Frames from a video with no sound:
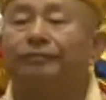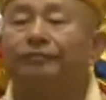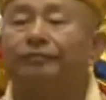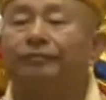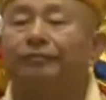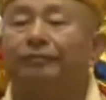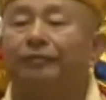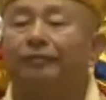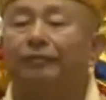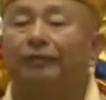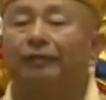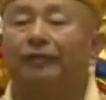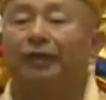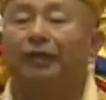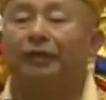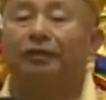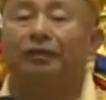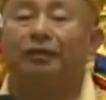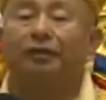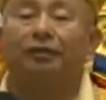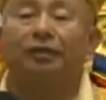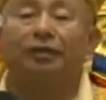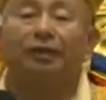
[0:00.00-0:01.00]
Some
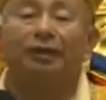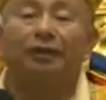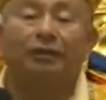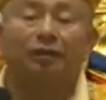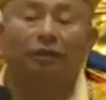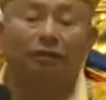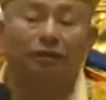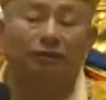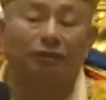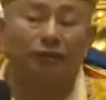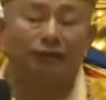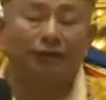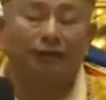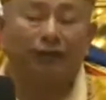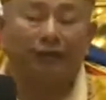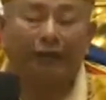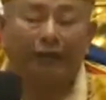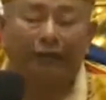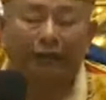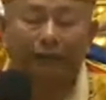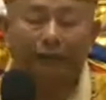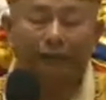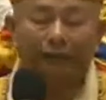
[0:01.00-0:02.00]
people don't even
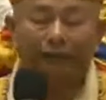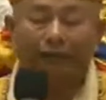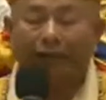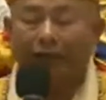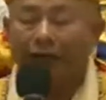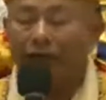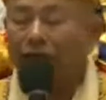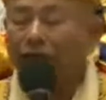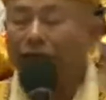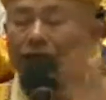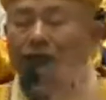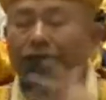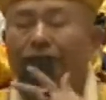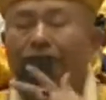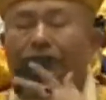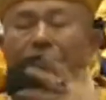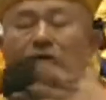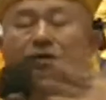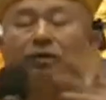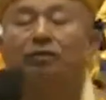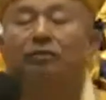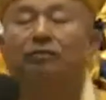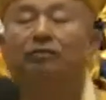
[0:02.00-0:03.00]

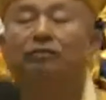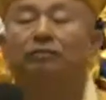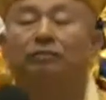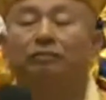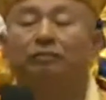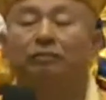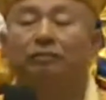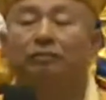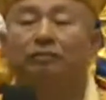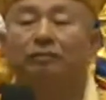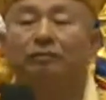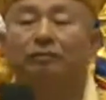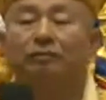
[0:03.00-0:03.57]
notice it.